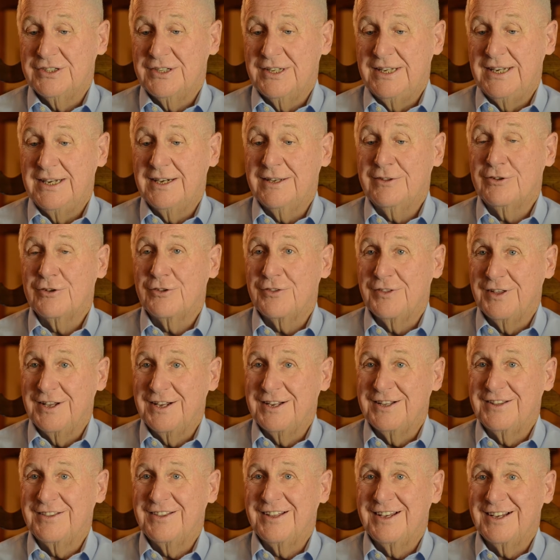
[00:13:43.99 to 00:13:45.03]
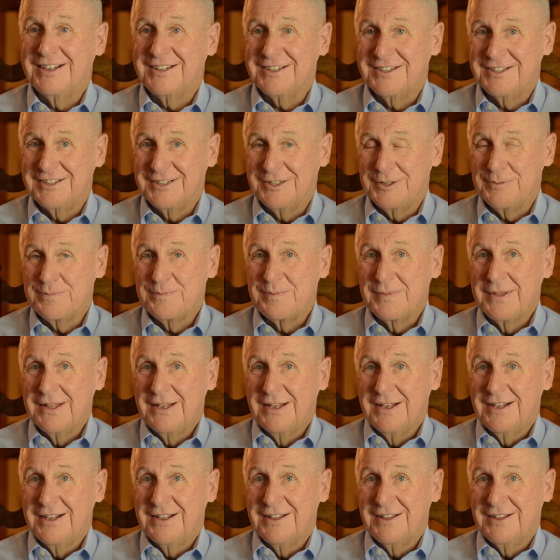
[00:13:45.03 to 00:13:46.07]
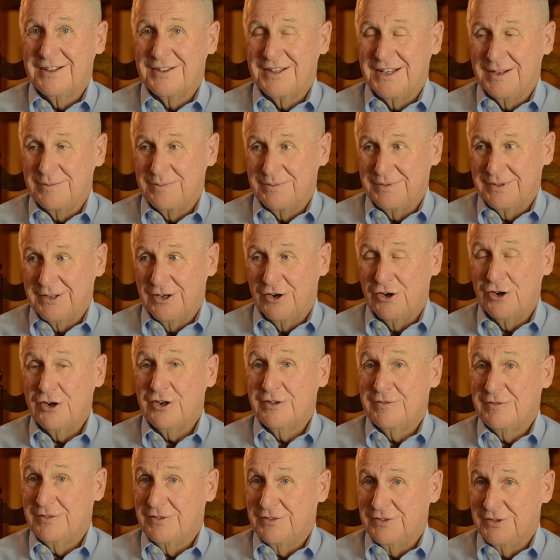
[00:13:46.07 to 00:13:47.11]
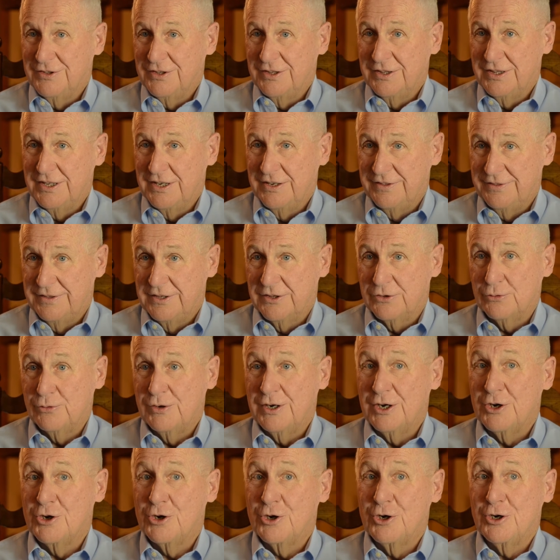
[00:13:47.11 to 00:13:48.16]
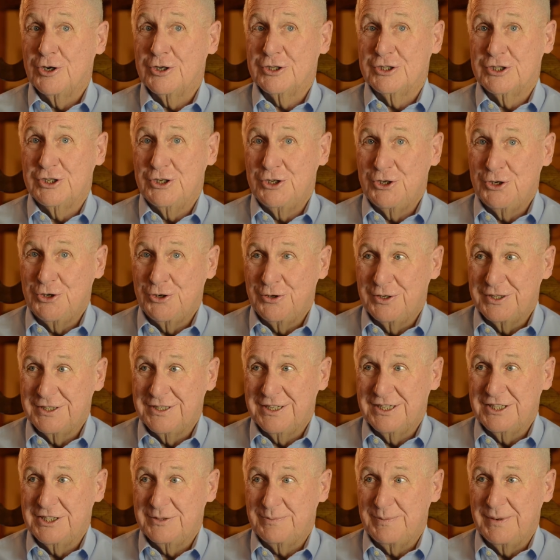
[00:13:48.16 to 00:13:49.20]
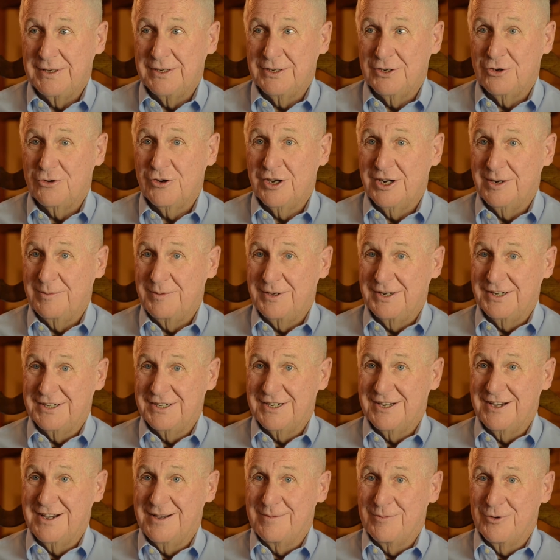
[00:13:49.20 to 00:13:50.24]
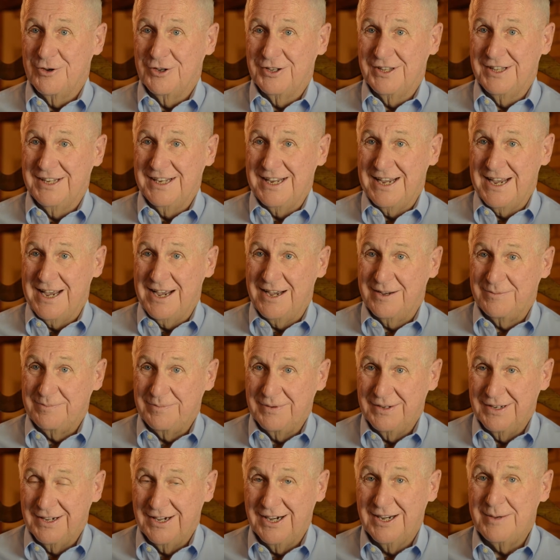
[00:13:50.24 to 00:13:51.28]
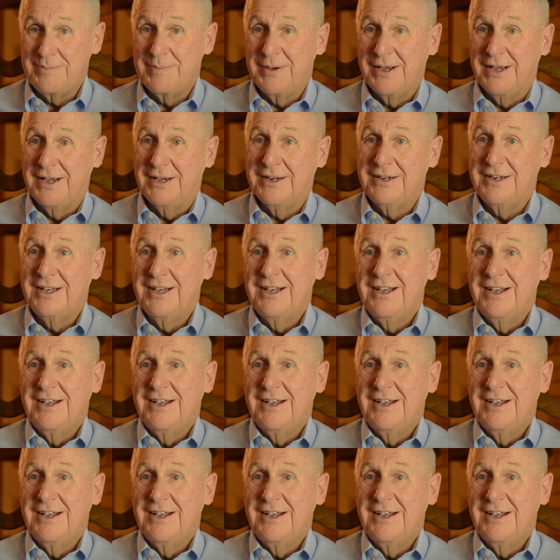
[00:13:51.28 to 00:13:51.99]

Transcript: the other thing that all of the 3 girls do is they spend quite a bit of time on the iPad,